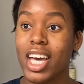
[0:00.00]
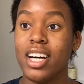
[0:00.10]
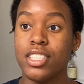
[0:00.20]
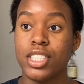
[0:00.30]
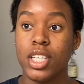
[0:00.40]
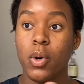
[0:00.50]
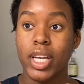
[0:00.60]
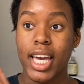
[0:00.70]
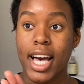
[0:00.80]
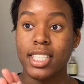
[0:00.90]
So
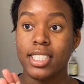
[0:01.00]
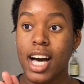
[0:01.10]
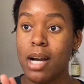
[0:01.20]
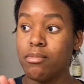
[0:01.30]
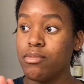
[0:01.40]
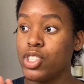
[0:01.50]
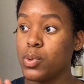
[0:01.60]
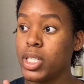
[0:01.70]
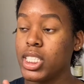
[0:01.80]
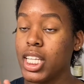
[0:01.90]
yes, I'm just
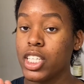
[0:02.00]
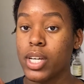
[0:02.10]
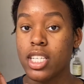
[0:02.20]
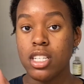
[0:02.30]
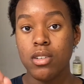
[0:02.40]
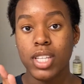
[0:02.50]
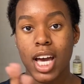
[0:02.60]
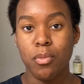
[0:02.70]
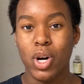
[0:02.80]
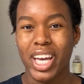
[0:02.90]
wanting to let you guys know that
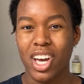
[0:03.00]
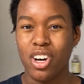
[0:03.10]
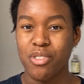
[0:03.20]
I'm working on